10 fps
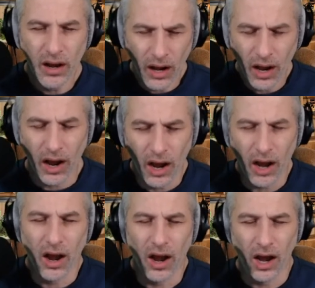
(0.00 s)

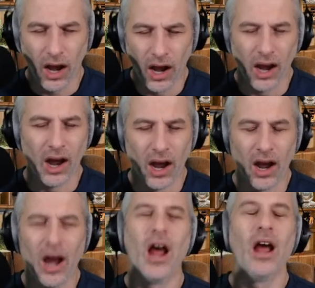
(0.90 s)

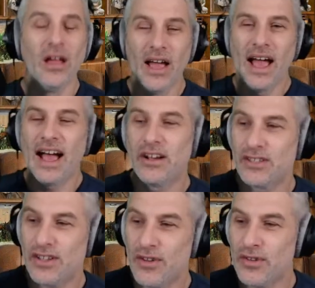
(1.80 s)
Ah. Uh, have
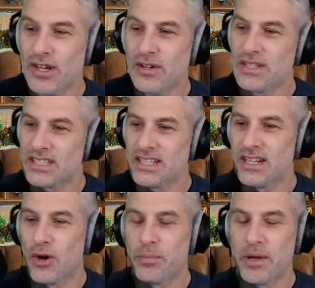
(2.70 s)
you ever noticed
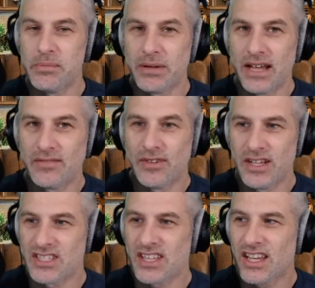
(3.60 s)
in old people
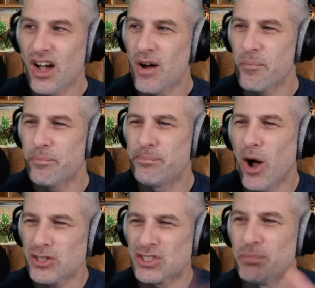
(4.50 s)
adverts they can't
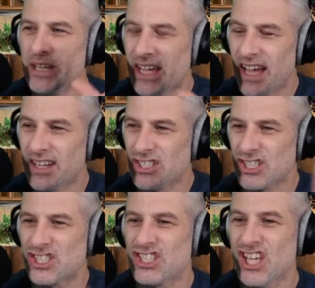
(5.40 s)
possibly get a
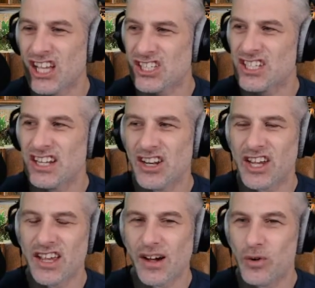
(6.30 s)
disgusting
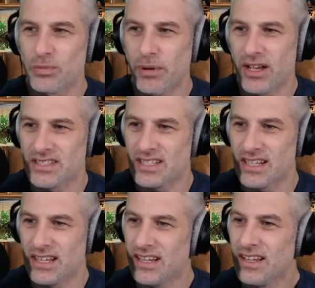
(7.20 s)
looking old person
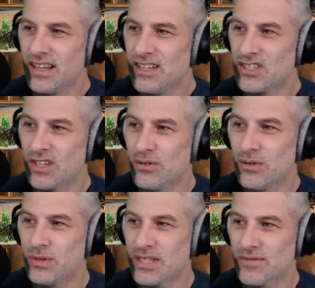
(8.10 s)
in it? So you
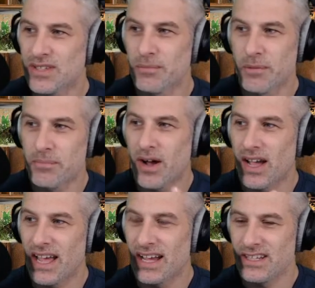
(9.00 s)
always have someone
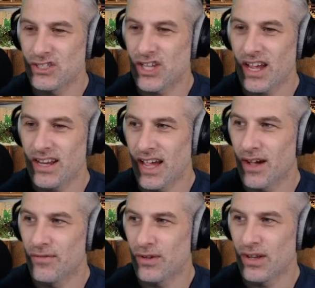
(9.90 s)
my age getting
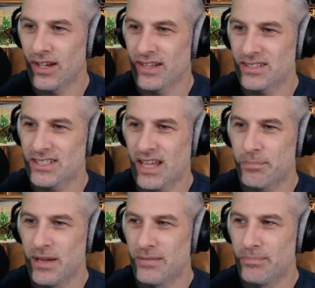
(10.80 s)
out of a like
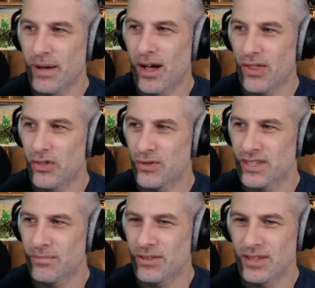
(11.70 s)
step in bath or
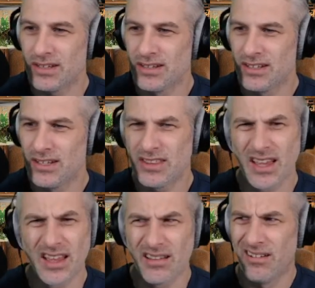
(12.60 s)
something, and you
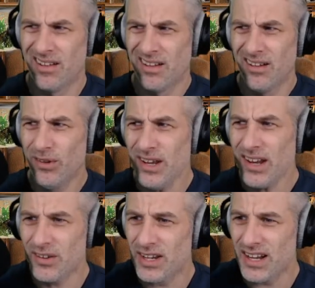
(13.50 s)
think, well, he
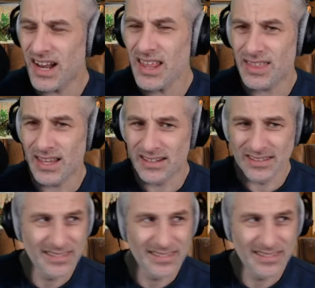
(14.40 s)
don't need anything